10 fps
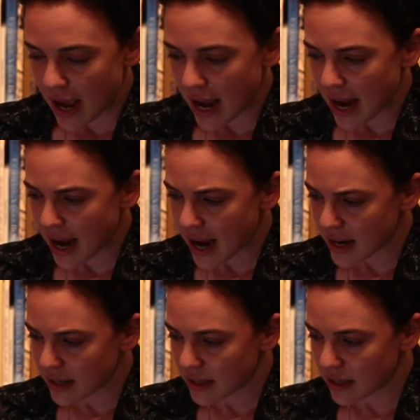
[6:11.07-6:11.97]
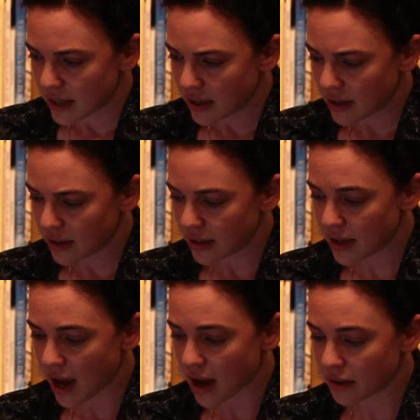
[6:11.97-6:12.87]
And
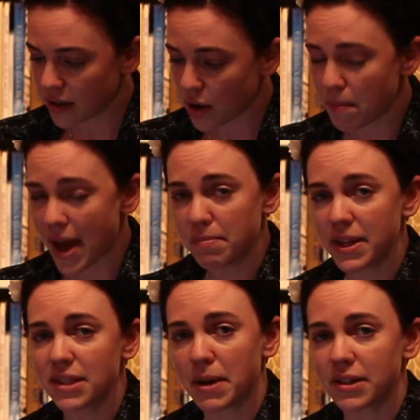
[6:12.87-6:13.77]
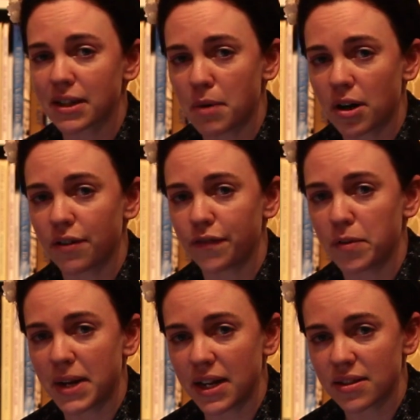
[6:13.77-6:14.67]
yeah, you know, Mad Men's about to come on in a few
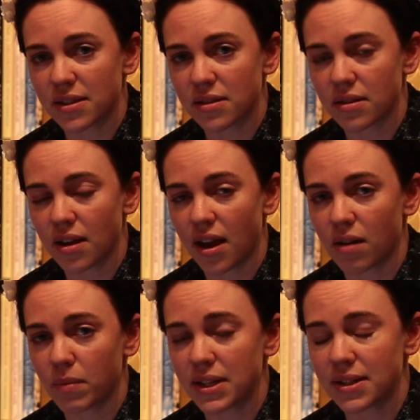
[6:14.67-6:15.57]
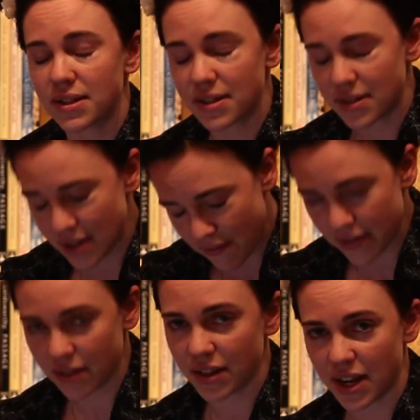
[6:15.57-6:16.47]
minutes, and we
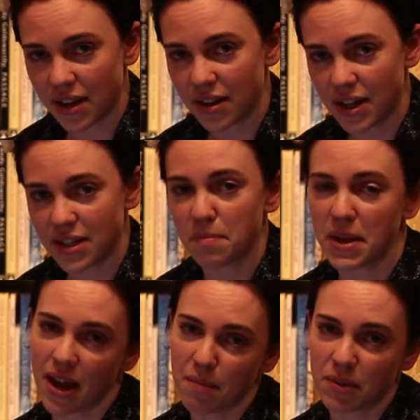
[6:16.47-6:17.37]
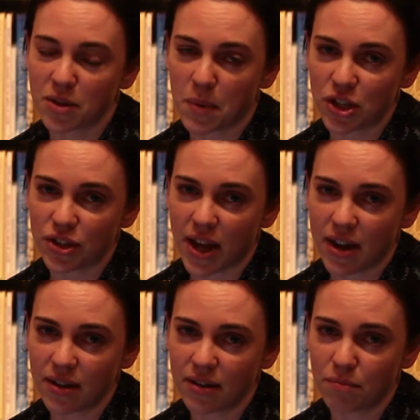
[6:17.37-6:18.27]
definitely need to be able to watch that,